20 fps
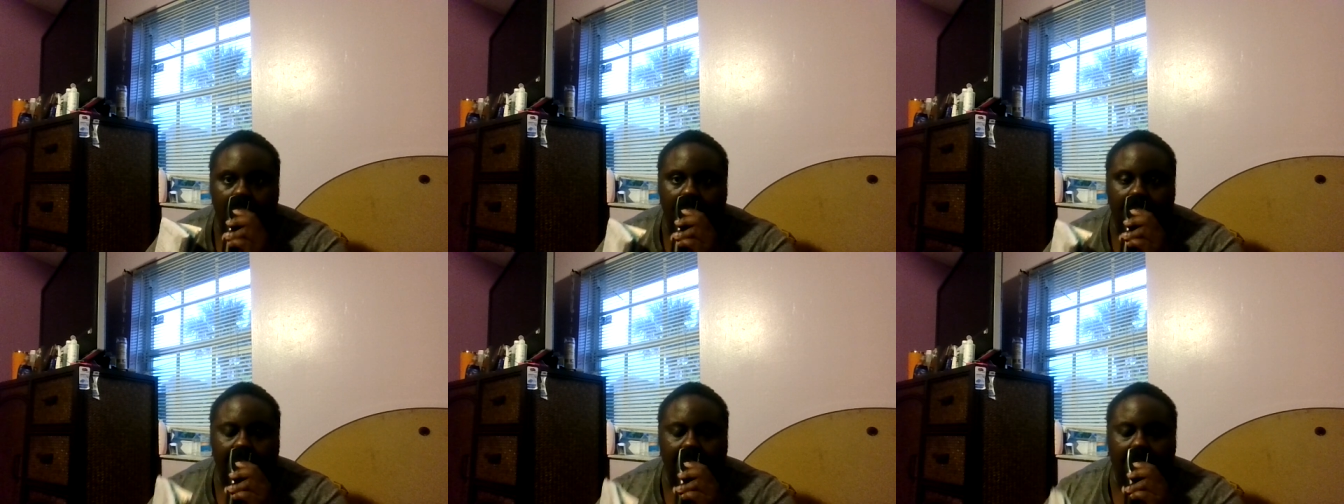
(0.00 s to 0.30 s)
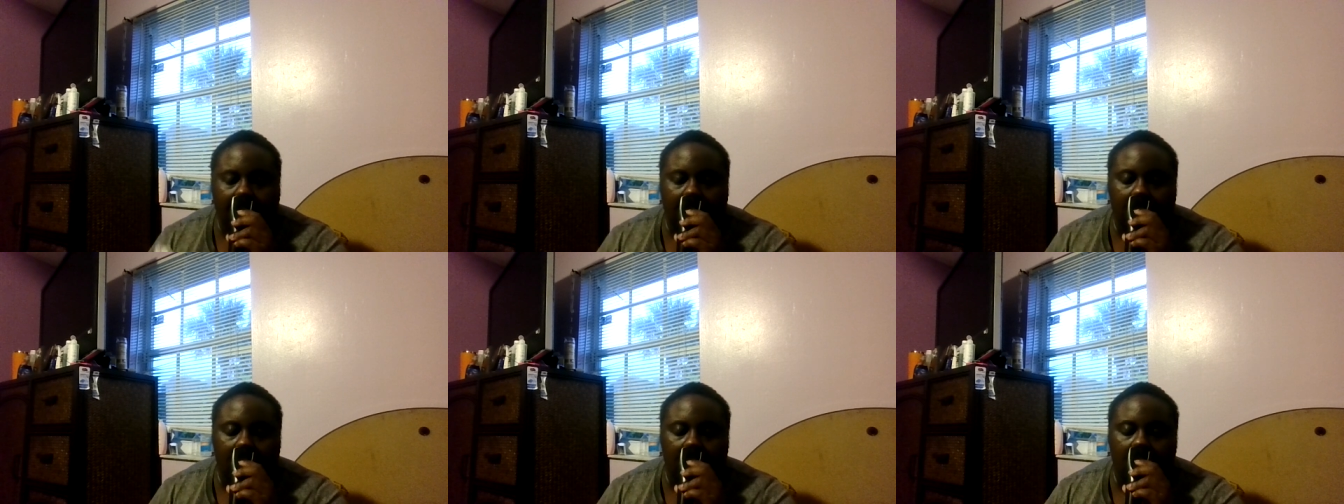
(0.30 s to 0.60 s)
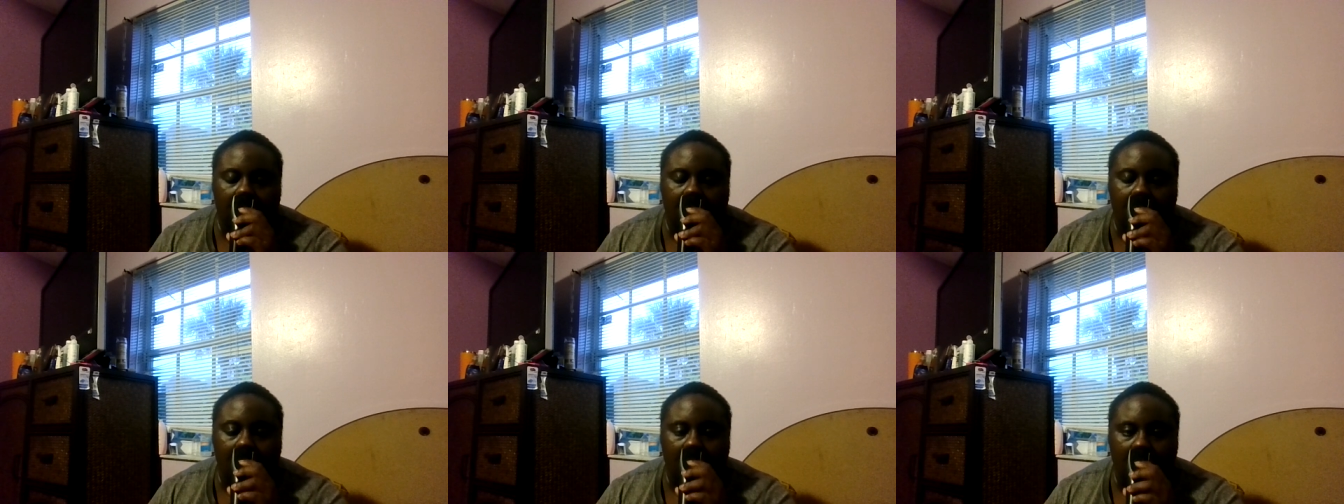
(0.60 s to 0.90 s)

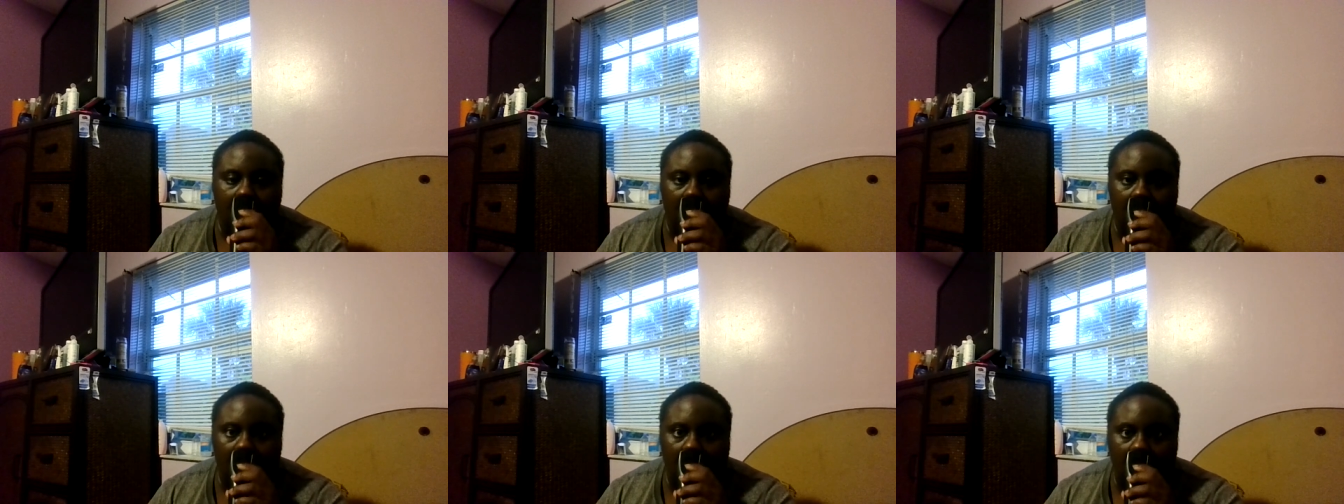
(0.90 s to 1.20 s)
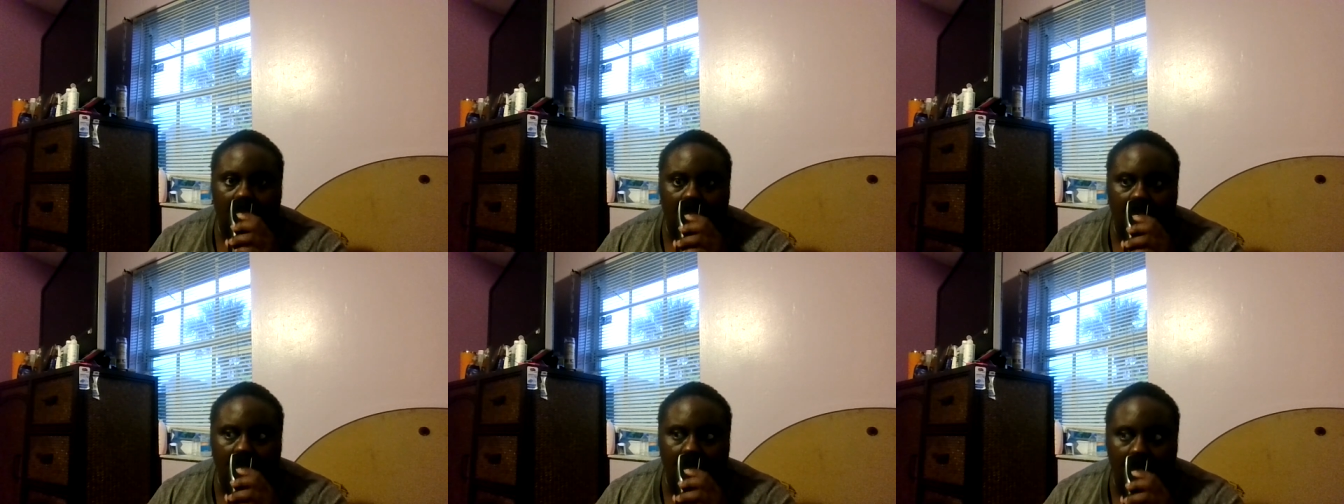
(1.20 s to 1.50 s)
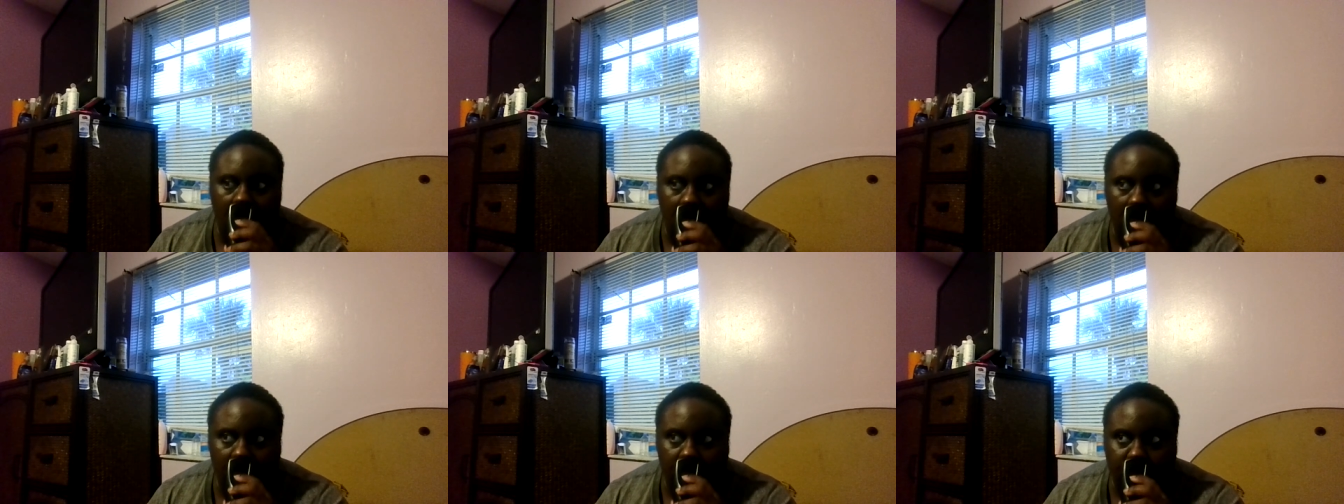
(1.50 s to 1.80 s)
I
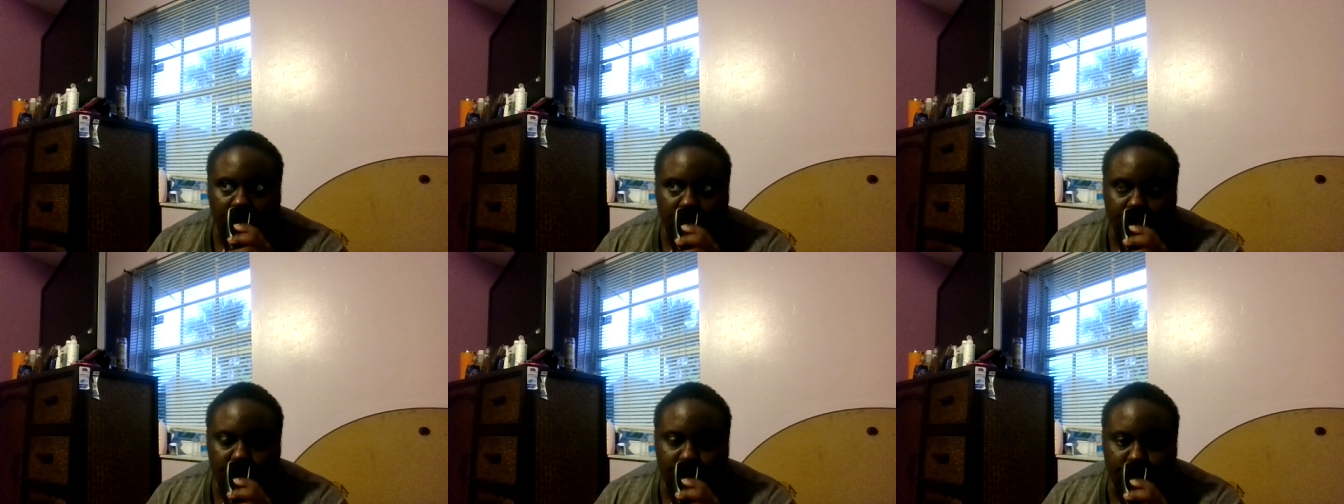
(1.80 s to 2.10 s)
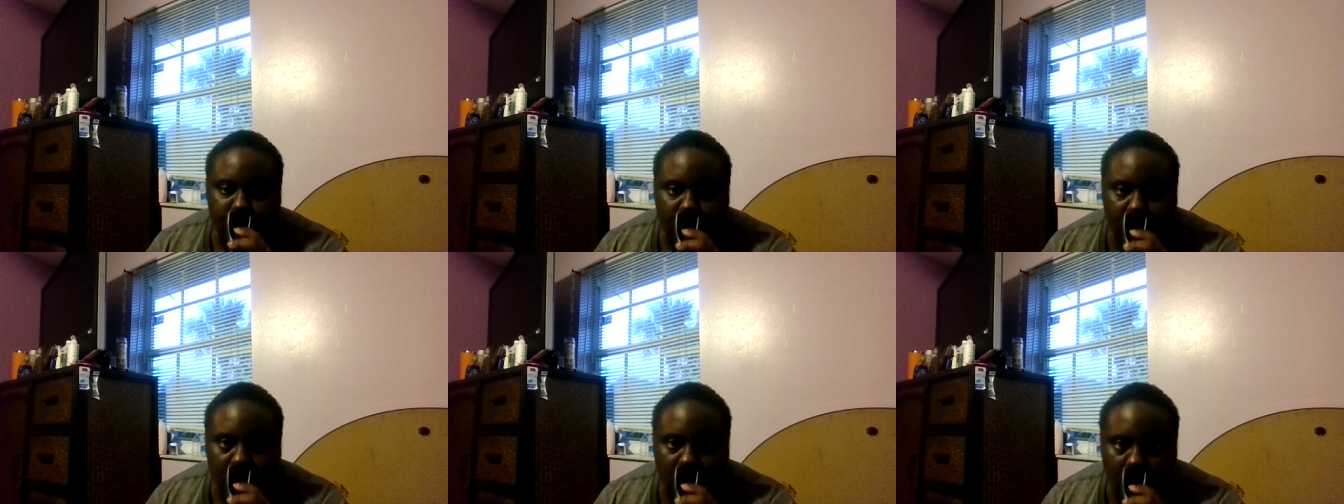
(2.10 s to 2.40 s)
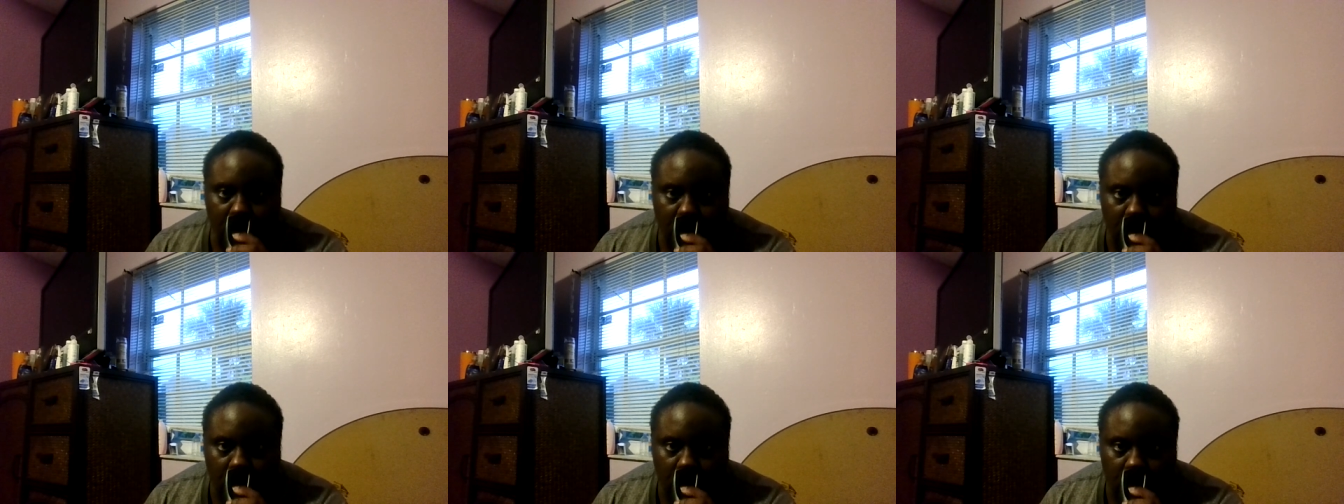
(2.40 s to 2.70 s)
love
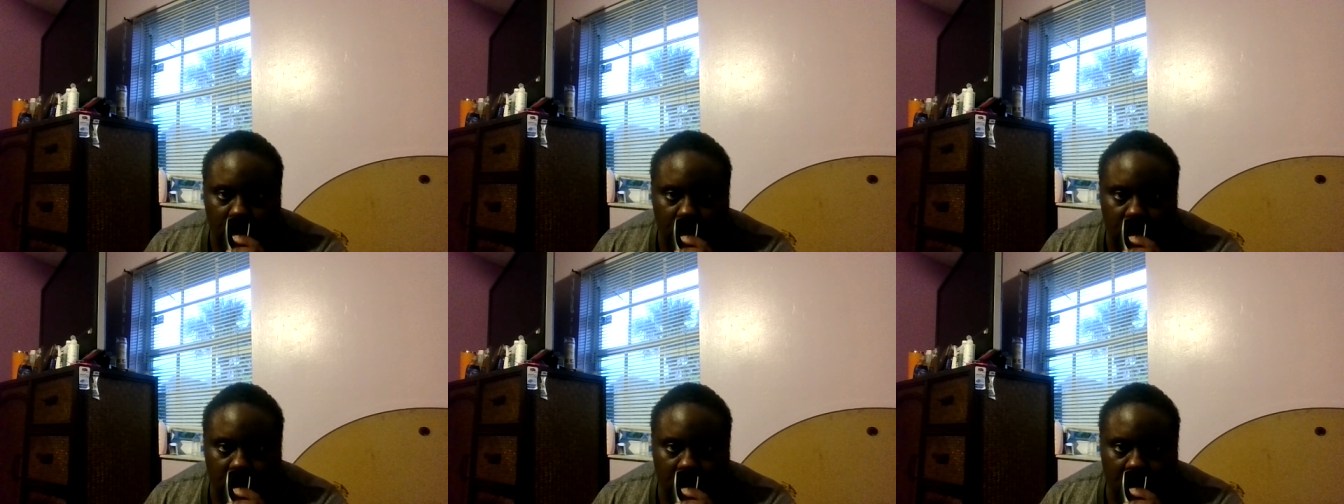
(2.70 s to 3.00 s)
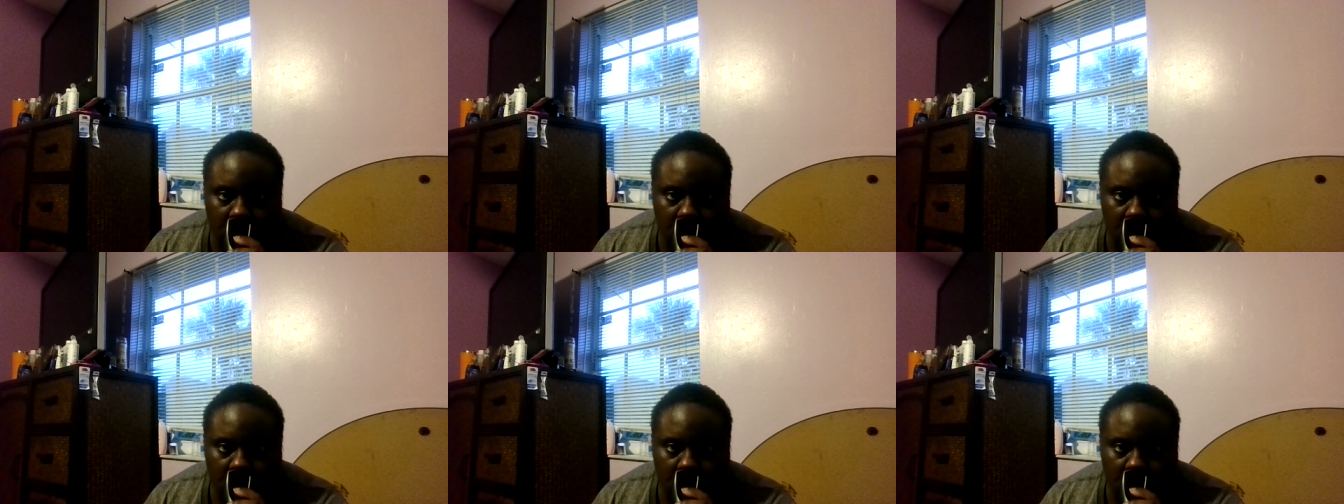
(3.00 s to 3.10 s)
Cheetos.